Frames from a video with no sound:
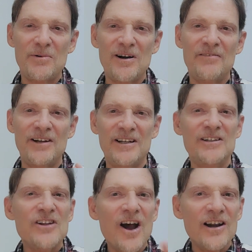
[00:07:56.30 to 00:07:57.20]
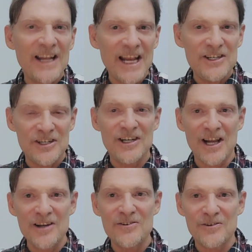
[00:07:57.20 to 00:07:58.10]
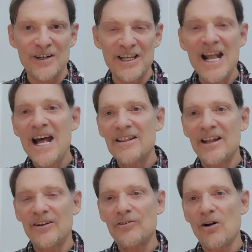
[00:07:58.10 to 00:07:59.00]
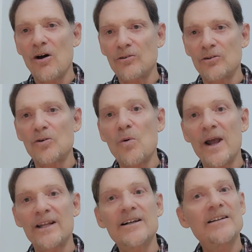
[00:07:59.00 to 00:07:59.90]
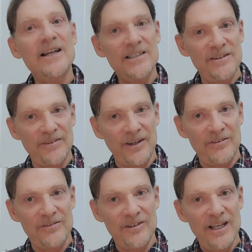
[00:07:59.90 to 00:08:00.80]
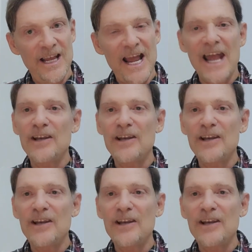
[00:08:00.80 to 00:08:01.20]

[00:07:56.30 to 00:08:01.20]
of a non-Asian country that is also quite collectivist and